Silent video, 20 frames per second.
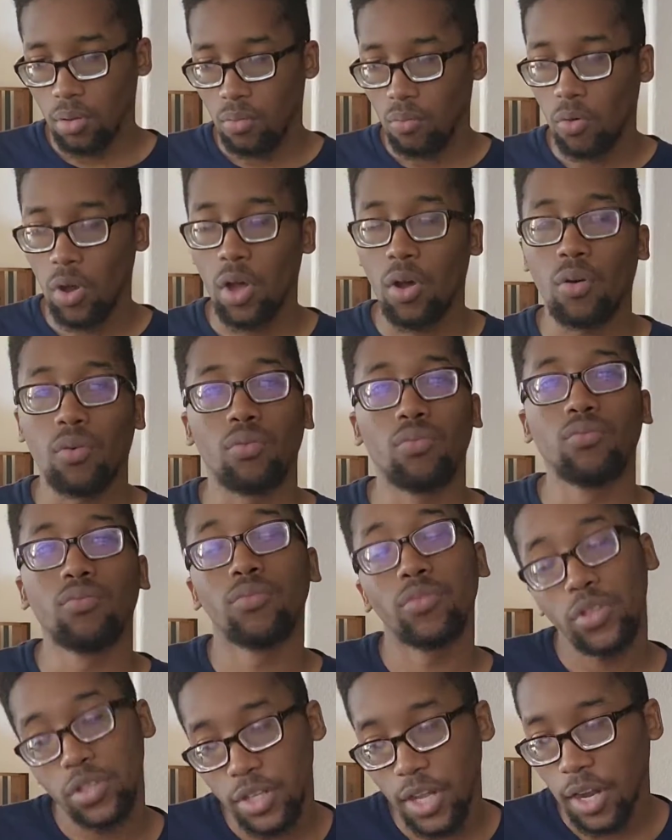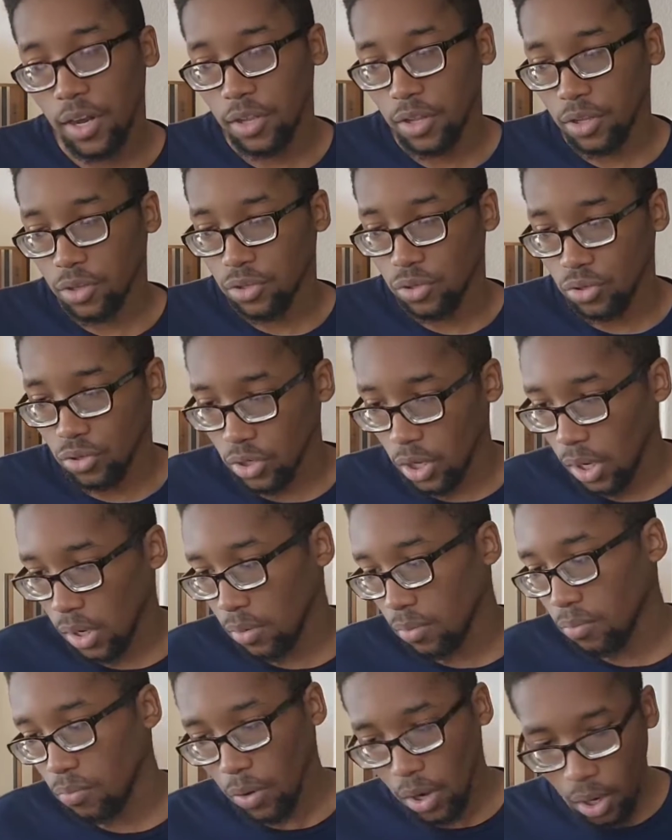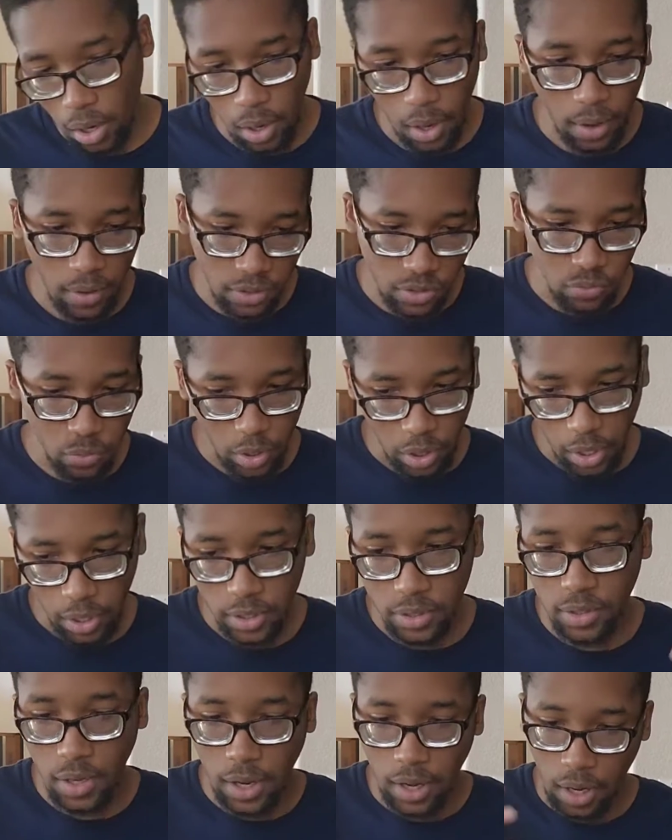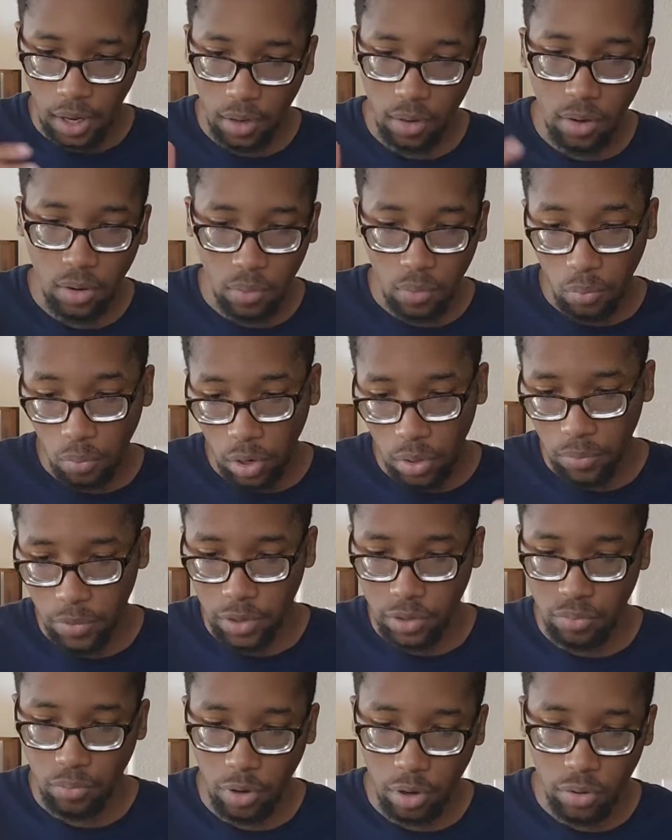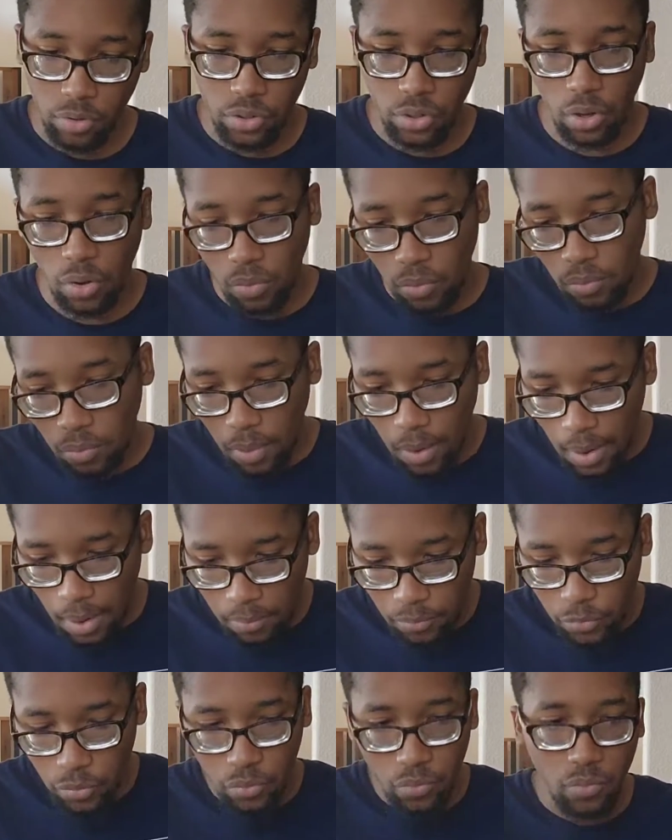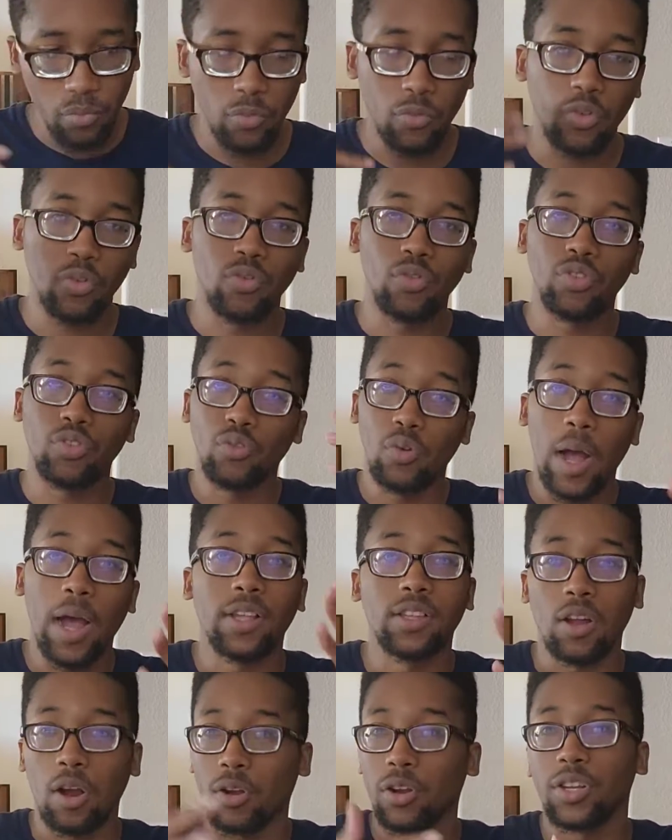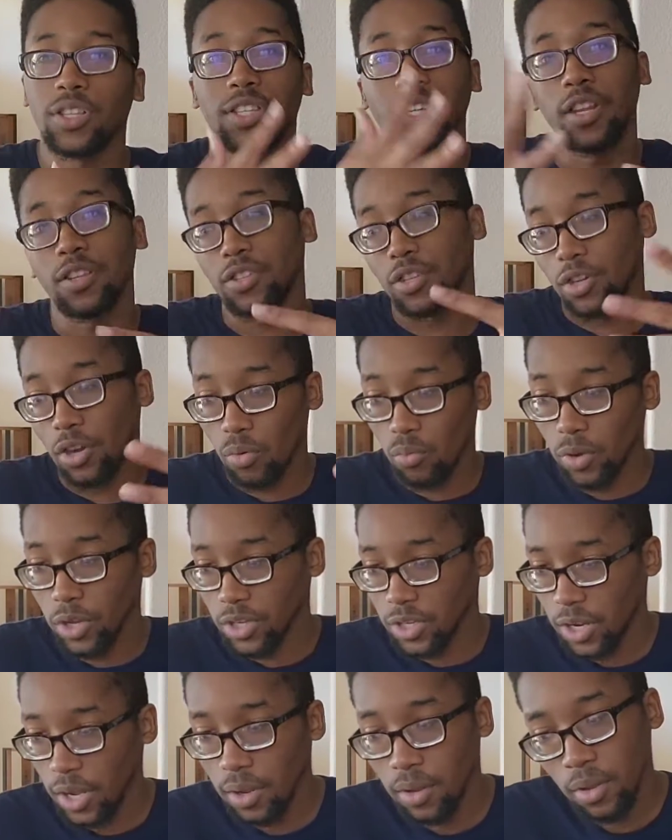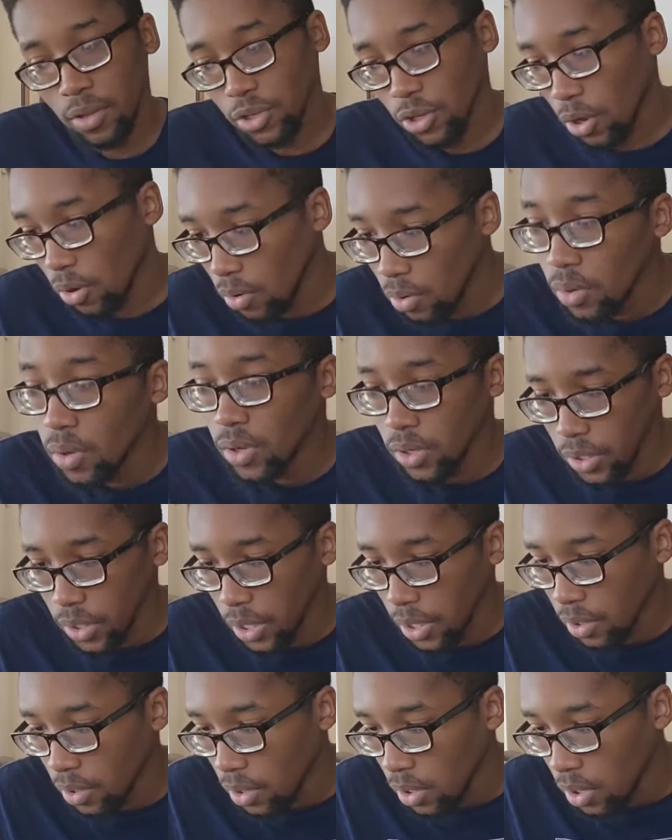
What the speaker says: Well, it's technically Tuesday, but I just realized I got an appointment tomorrow, so you guys aren't going to see this until Wednesday. So, yeah.